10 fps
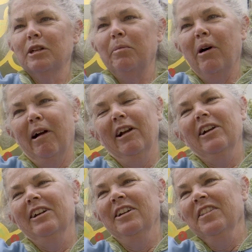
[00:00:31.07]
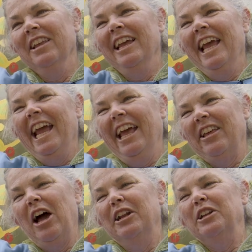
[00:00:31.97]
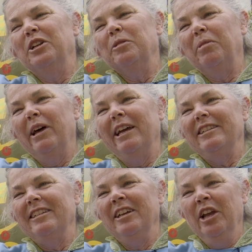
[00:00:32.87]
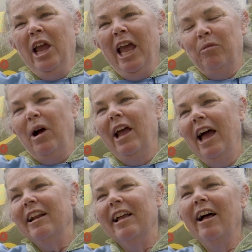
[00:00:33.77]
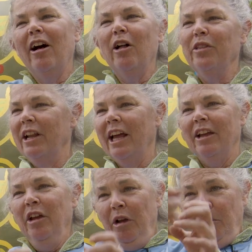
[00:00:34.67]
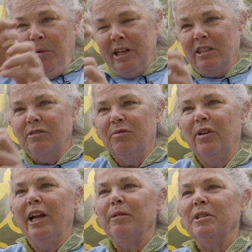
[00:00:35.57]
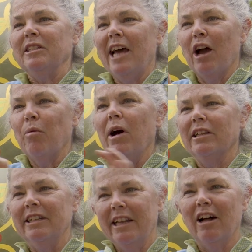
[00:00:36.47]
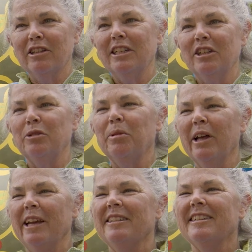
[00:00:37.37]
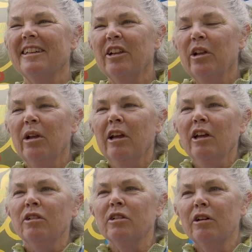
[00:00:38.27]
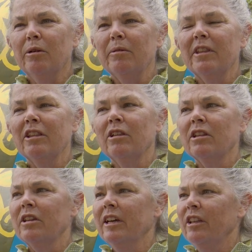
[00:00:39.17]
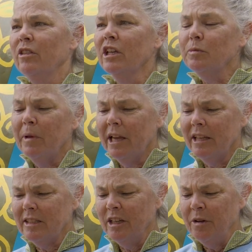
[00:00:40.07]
it apart and got it into place. And while I had it held, then I put in some frames and tack welded it and held it into place. So this piece,